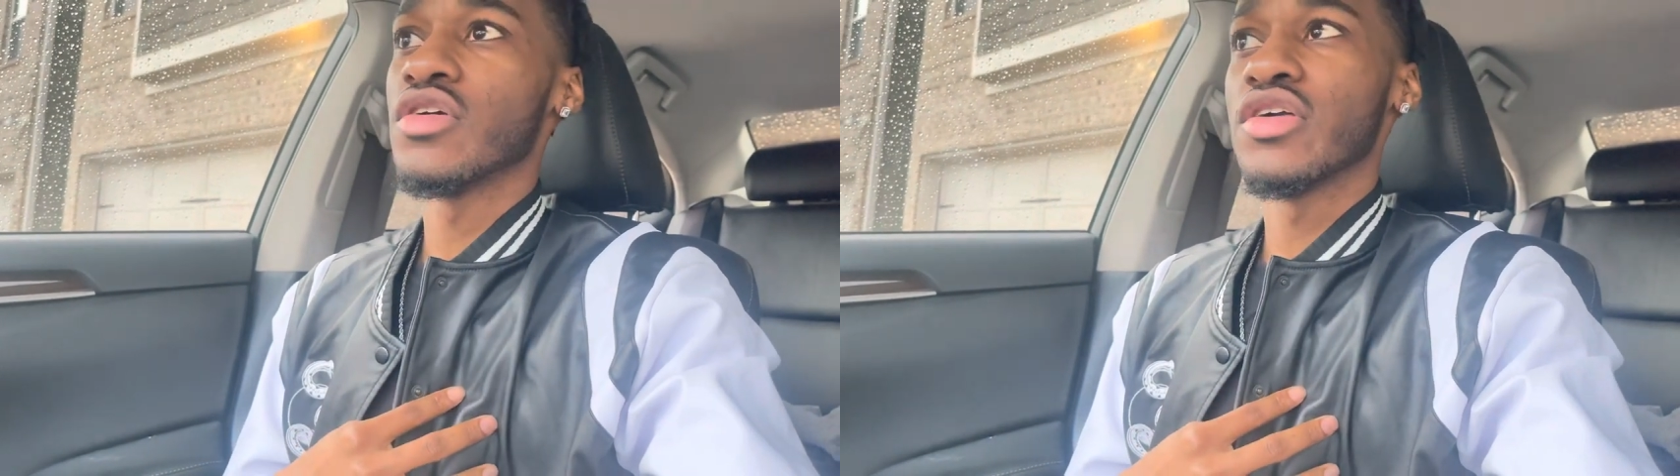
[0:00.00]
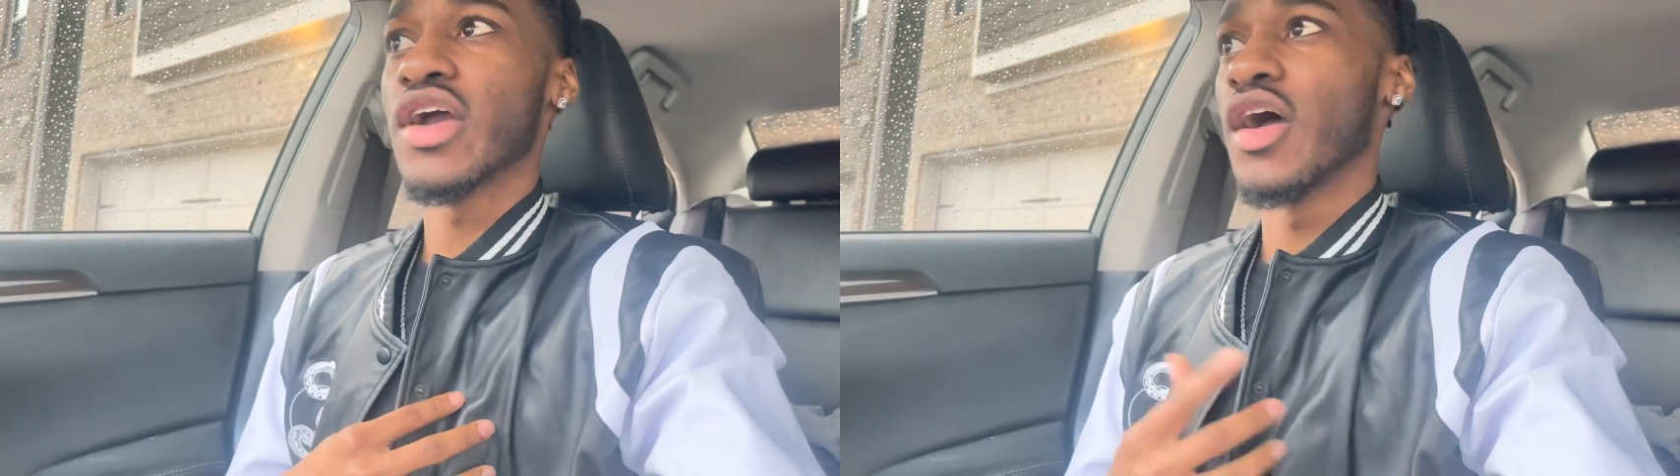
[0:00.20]

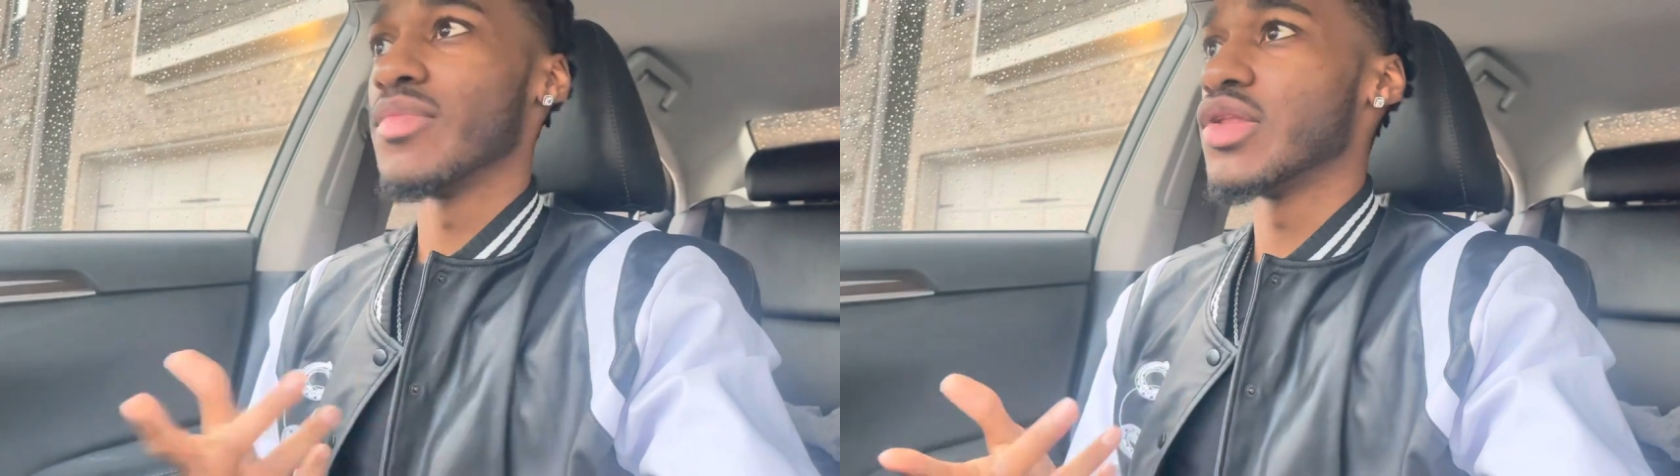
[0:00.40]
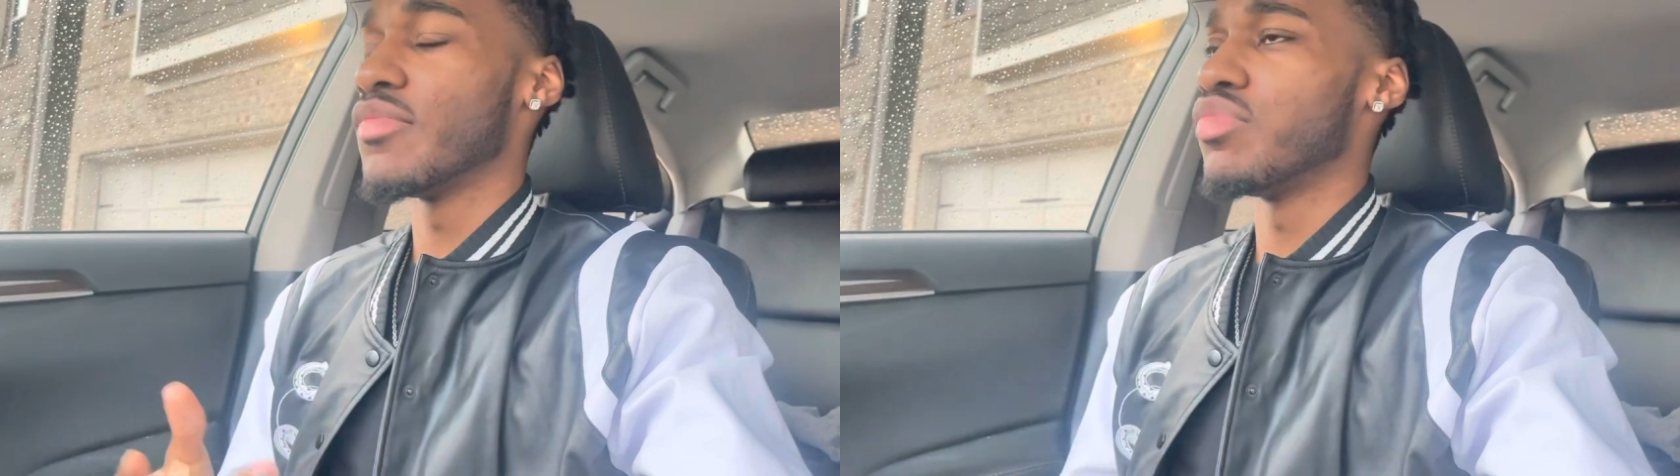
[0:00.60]
Got him a
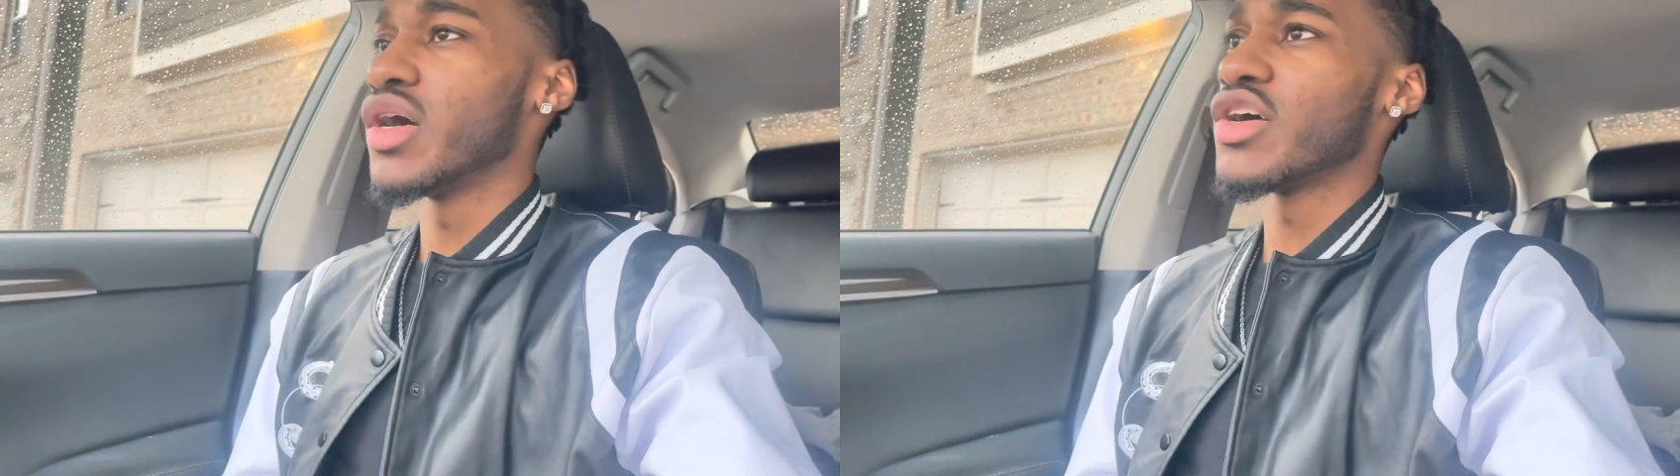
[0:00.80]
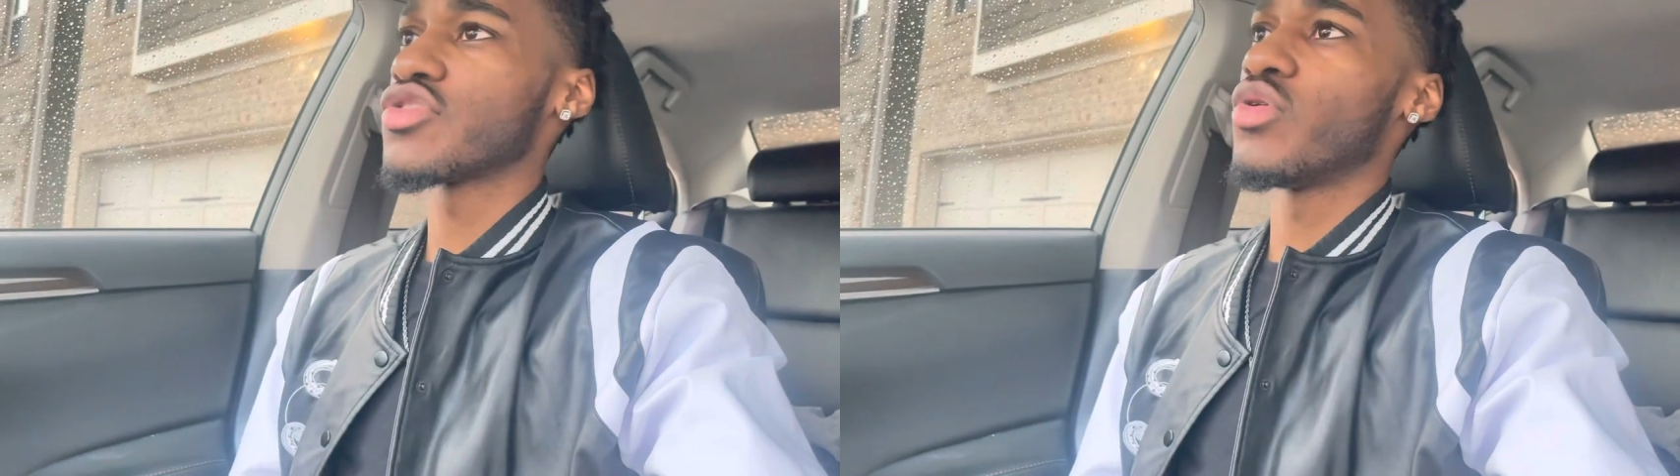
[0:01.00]
little
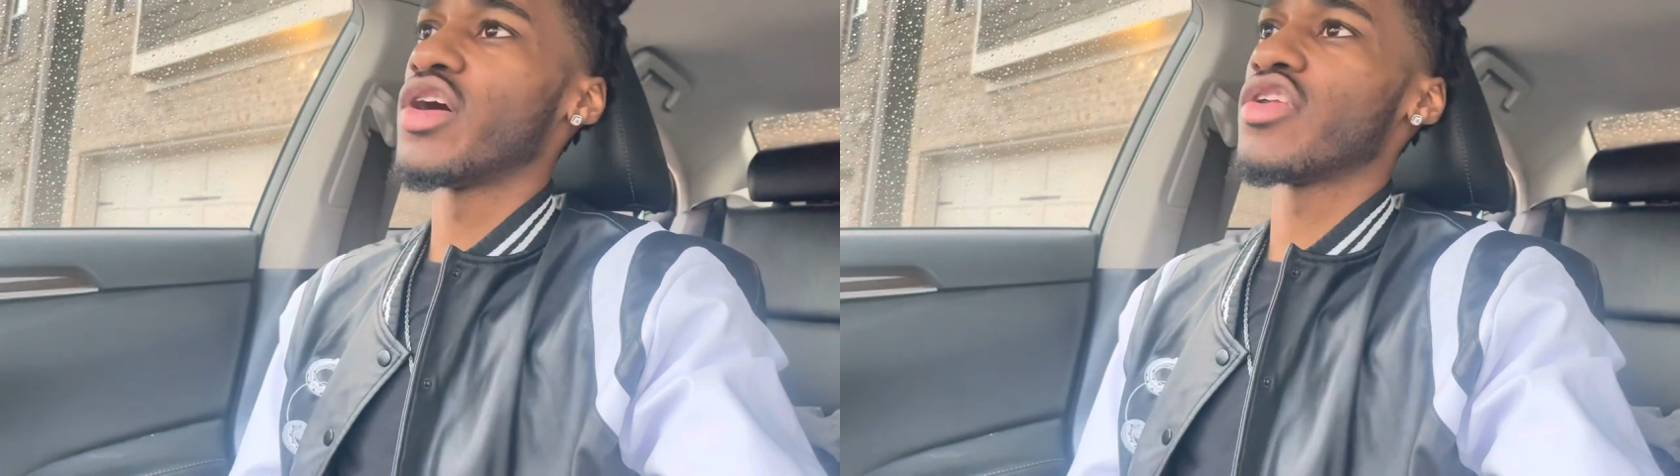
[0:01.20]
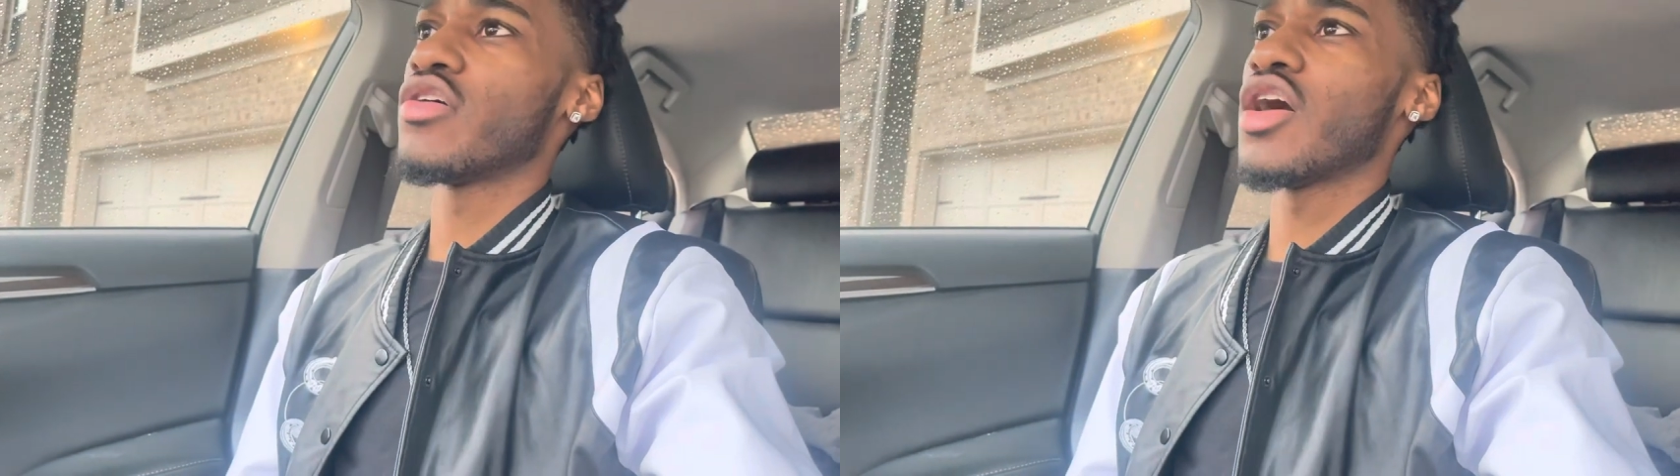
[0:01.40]
buzz
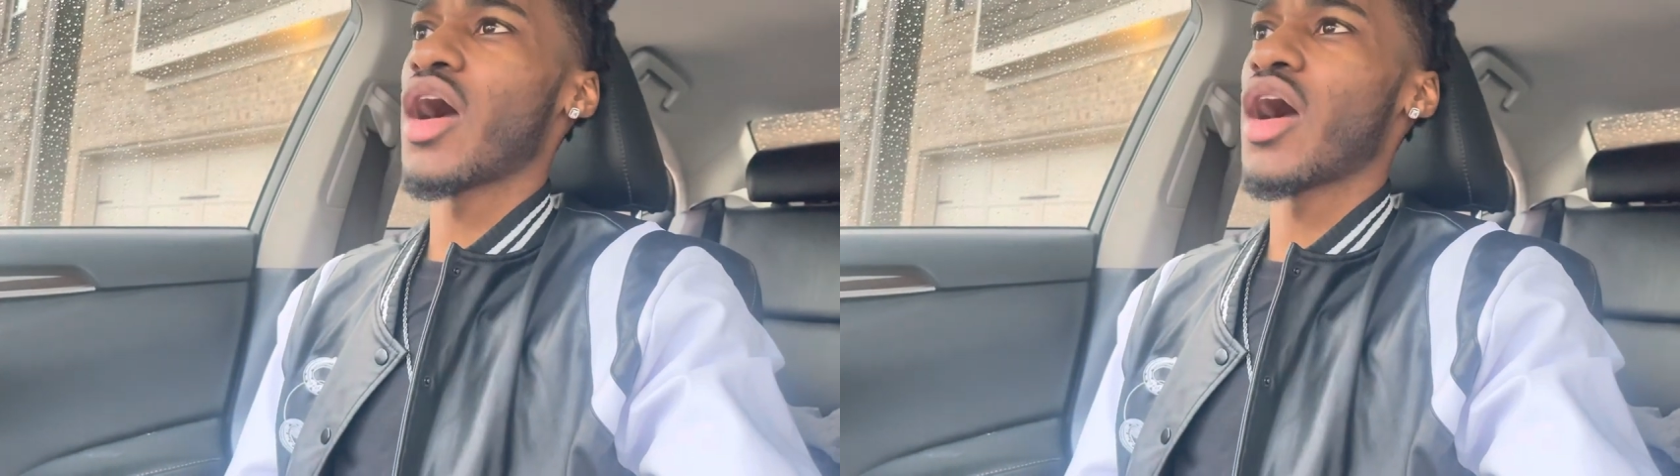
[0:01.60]
going on.